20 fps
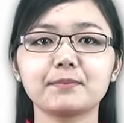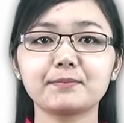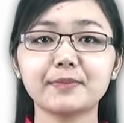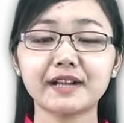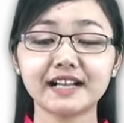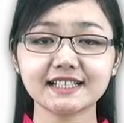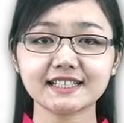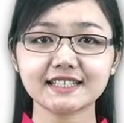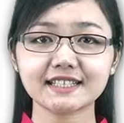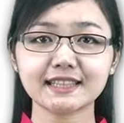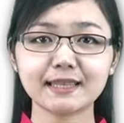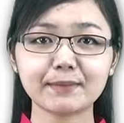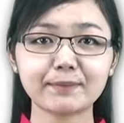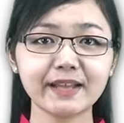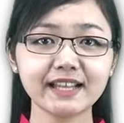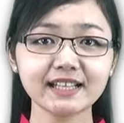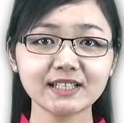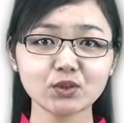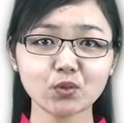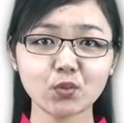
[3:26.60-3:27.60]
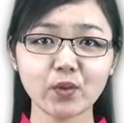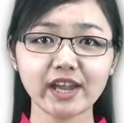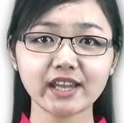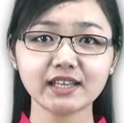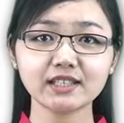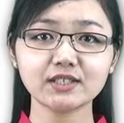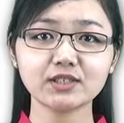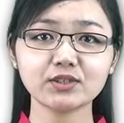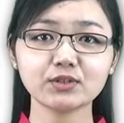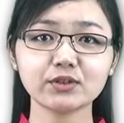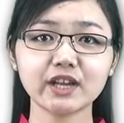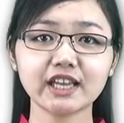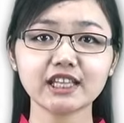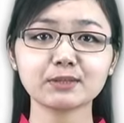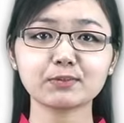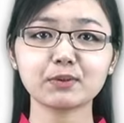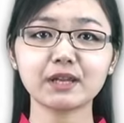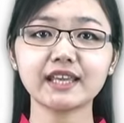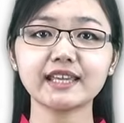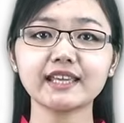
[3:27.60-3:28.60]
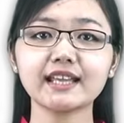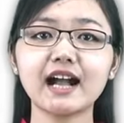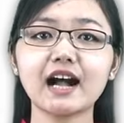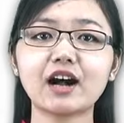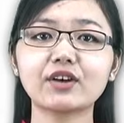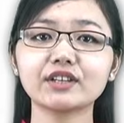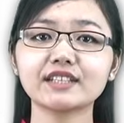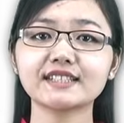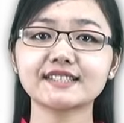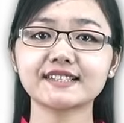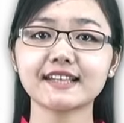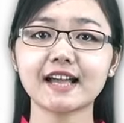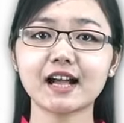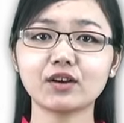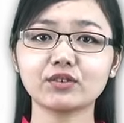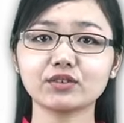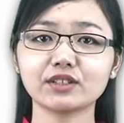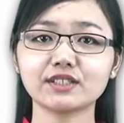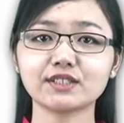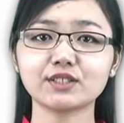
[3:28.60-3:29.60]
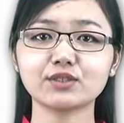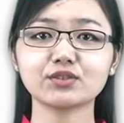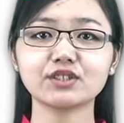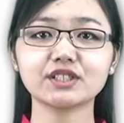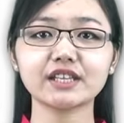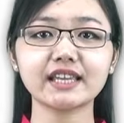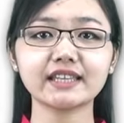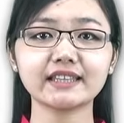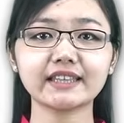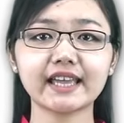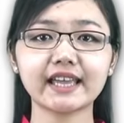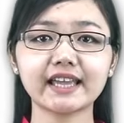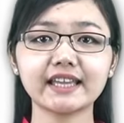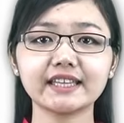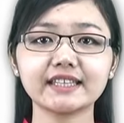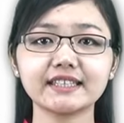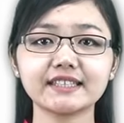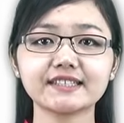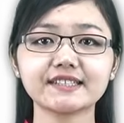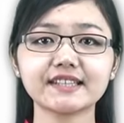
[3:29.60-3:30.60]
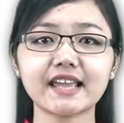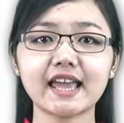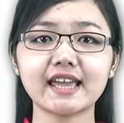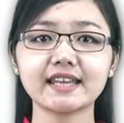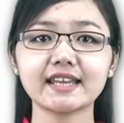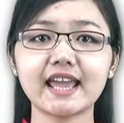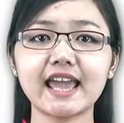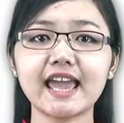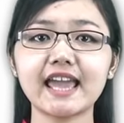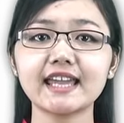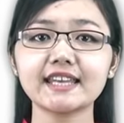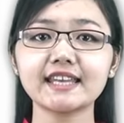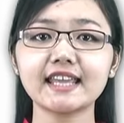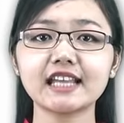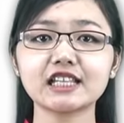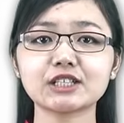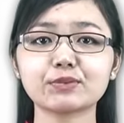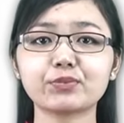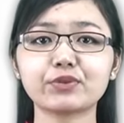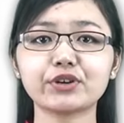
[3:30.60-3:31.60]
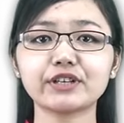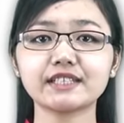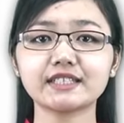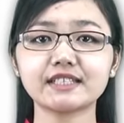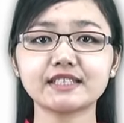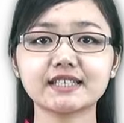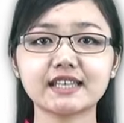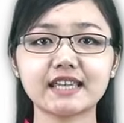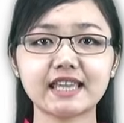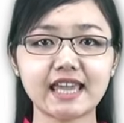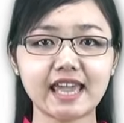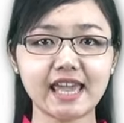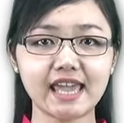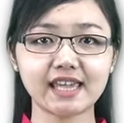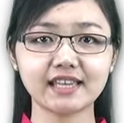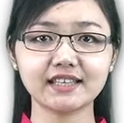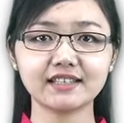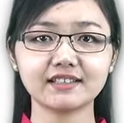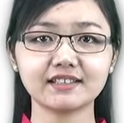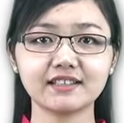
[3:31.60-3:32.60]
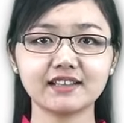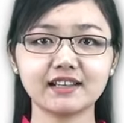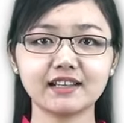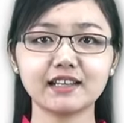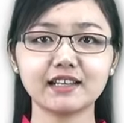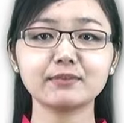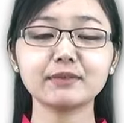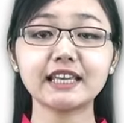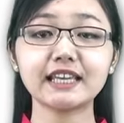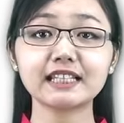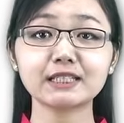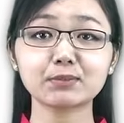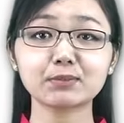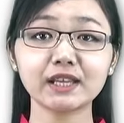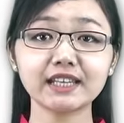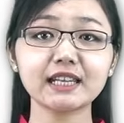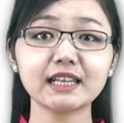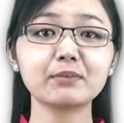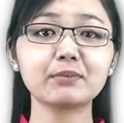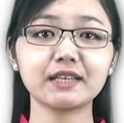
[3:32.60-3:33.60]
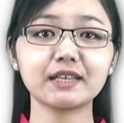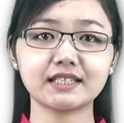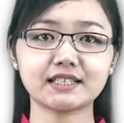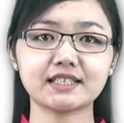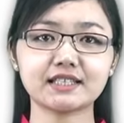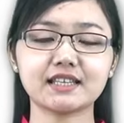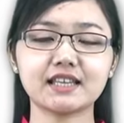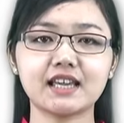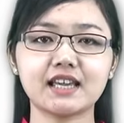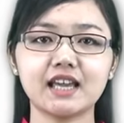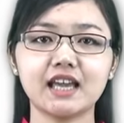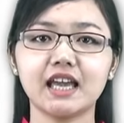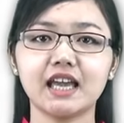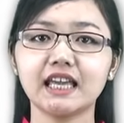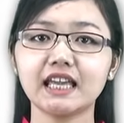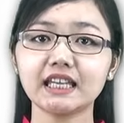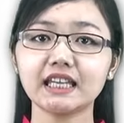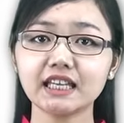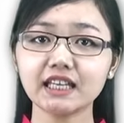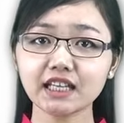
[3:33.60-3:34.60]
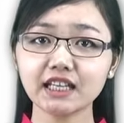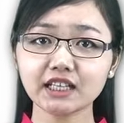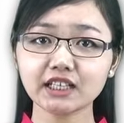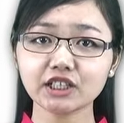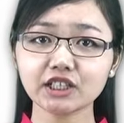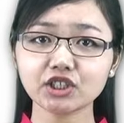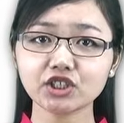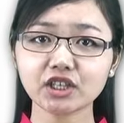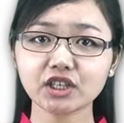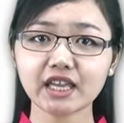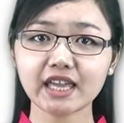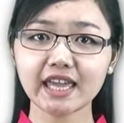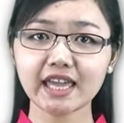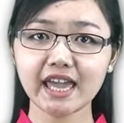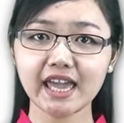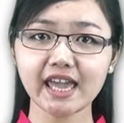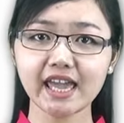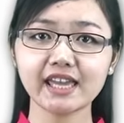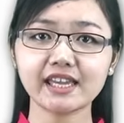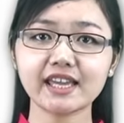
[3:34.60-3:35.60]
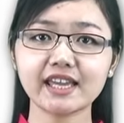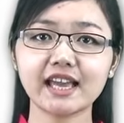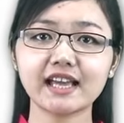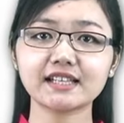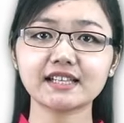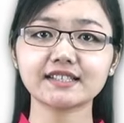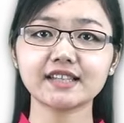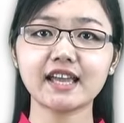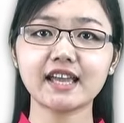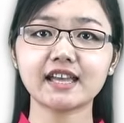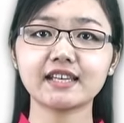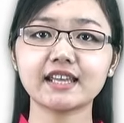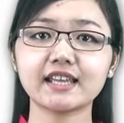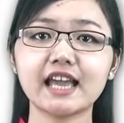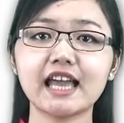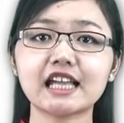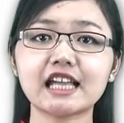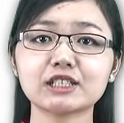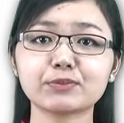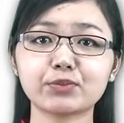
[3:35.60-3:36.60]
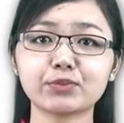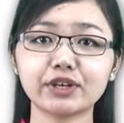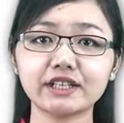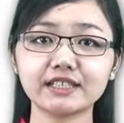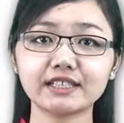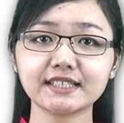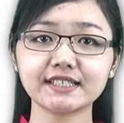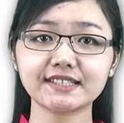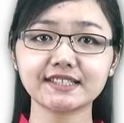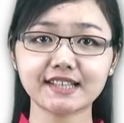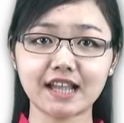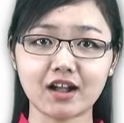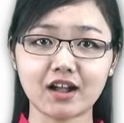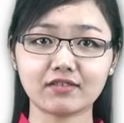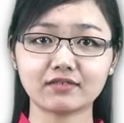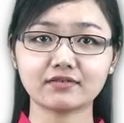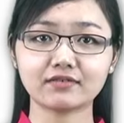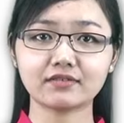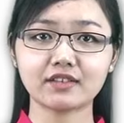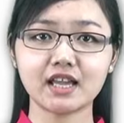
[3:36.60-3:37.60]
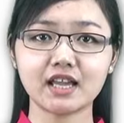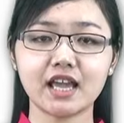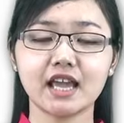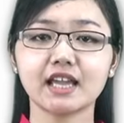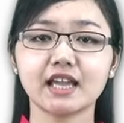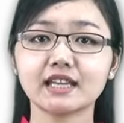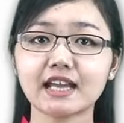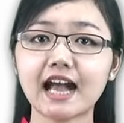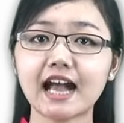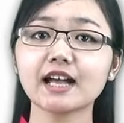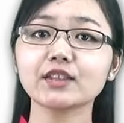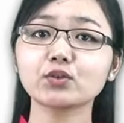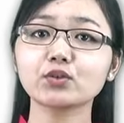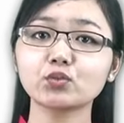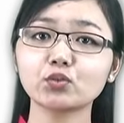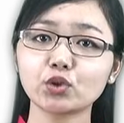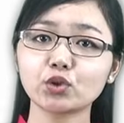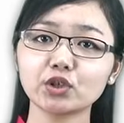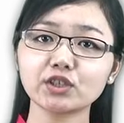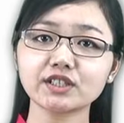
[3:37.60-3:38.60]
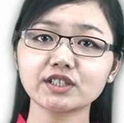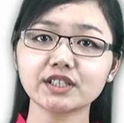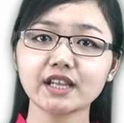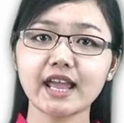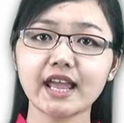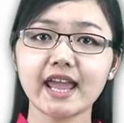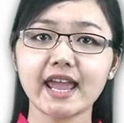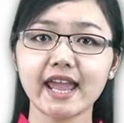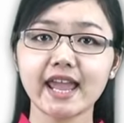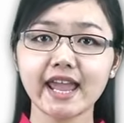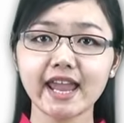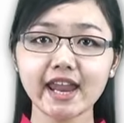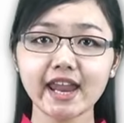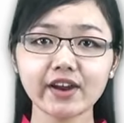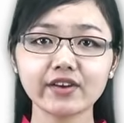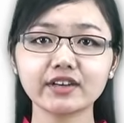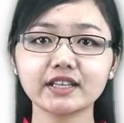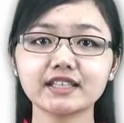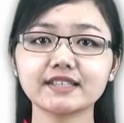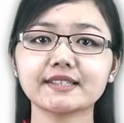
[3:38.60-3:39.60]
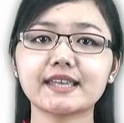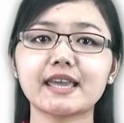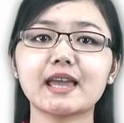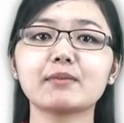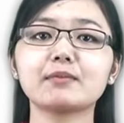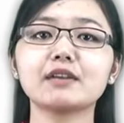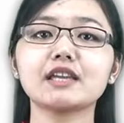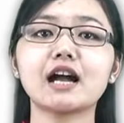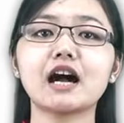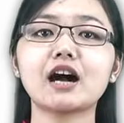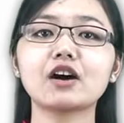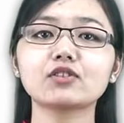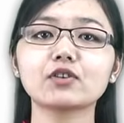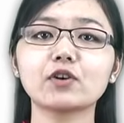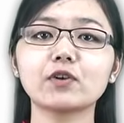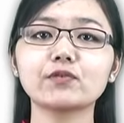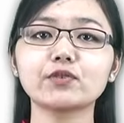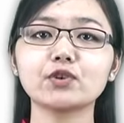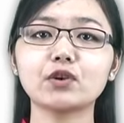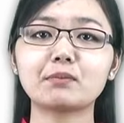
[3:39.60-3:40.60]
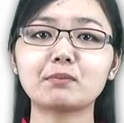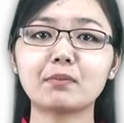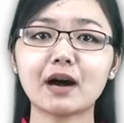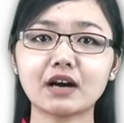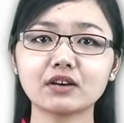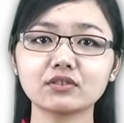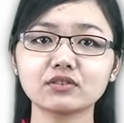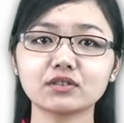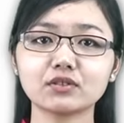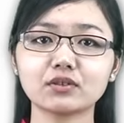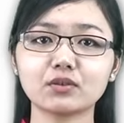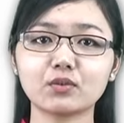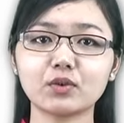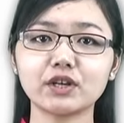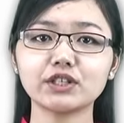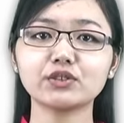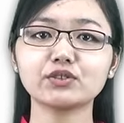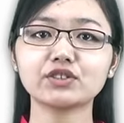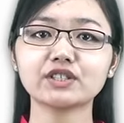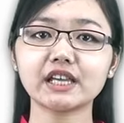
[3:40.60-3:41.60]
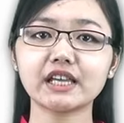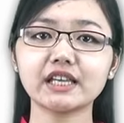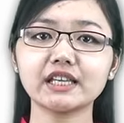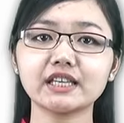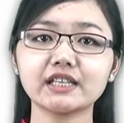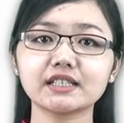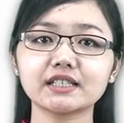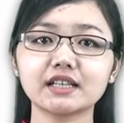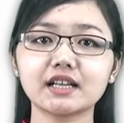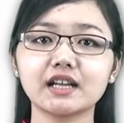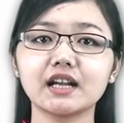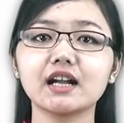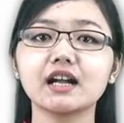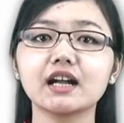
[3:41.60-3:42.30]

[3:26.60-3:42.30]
But the best way to explain how it sounds is to say that it is an unaspirated K. Let me explain a bit. In English, K has an aspirated sound. In other words, air is coming out of your mouth when you say it